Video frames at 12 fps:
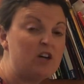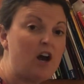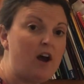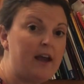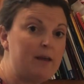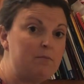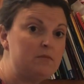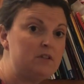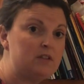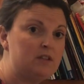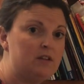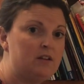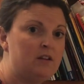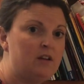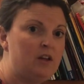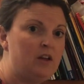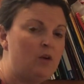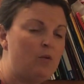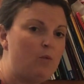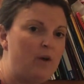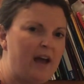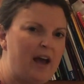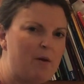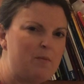times,
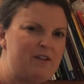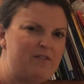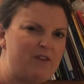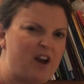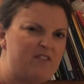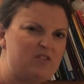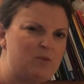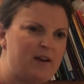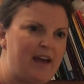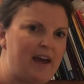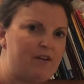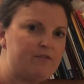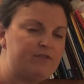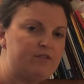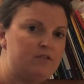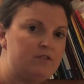how many 5s do I have?